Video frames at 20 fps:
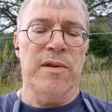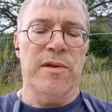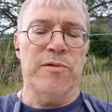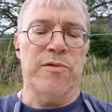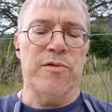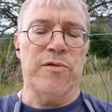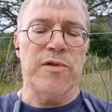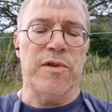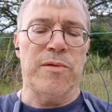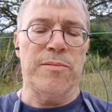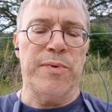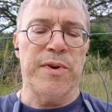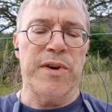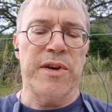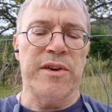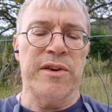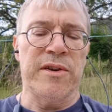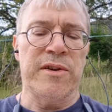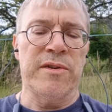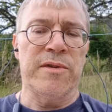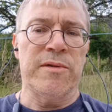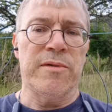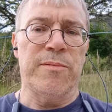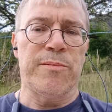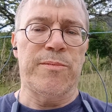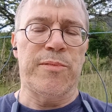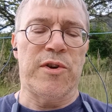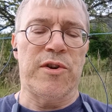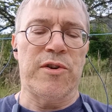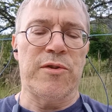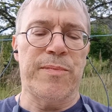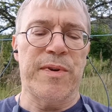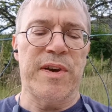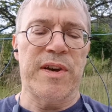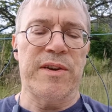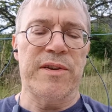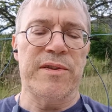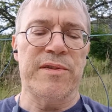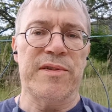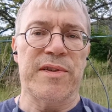To compare, ball
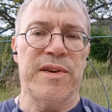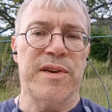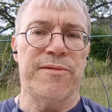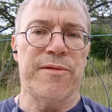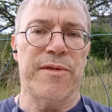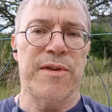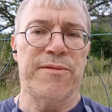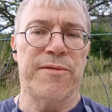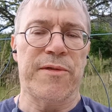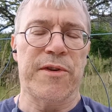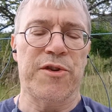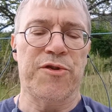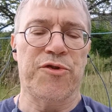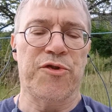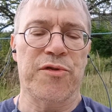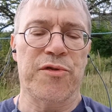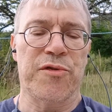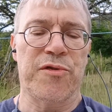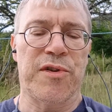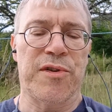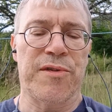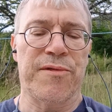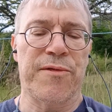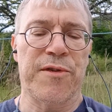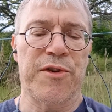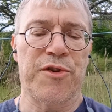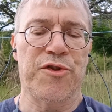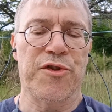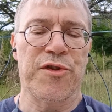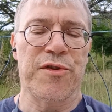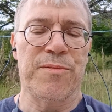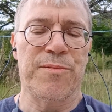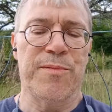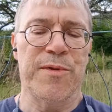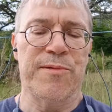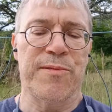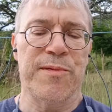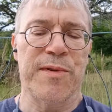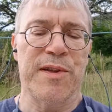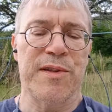bearings have a friction coefficient
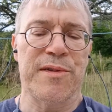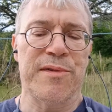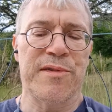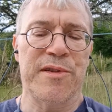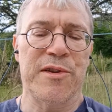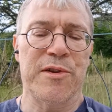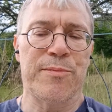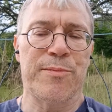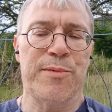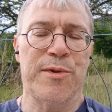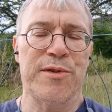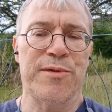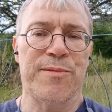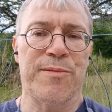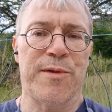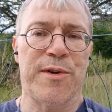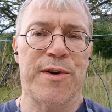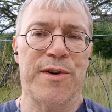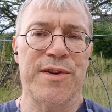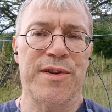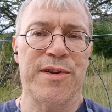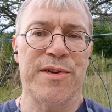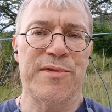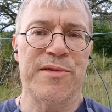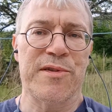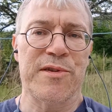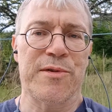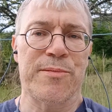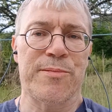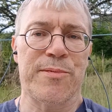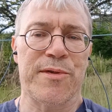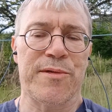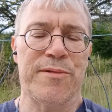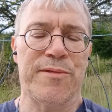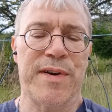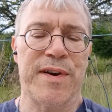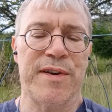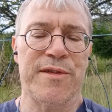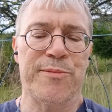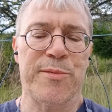between 0.1 and
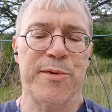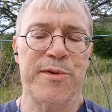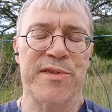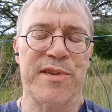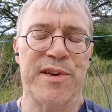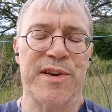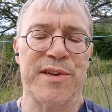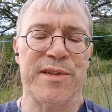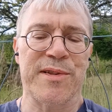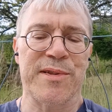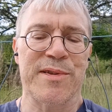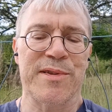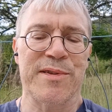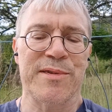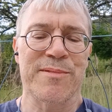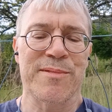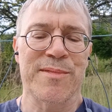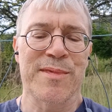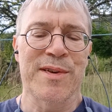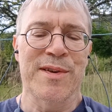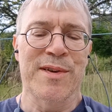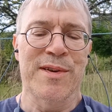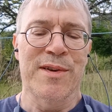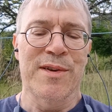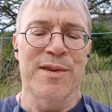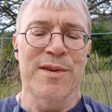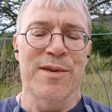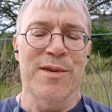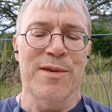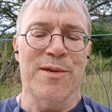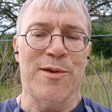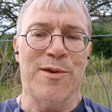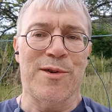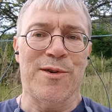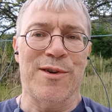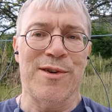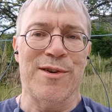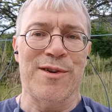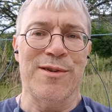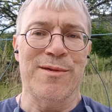0.5%,
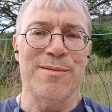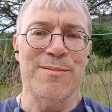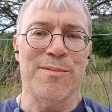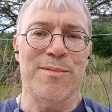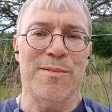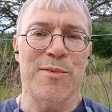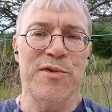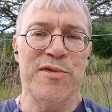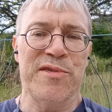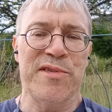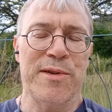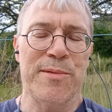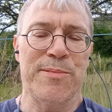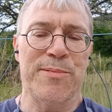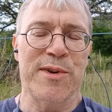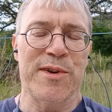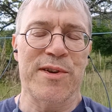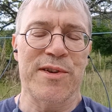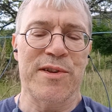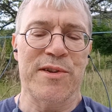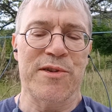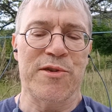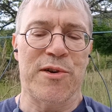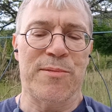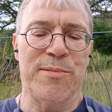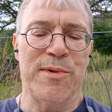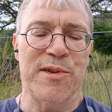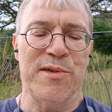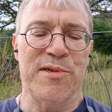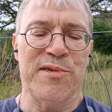or more slippery than goblin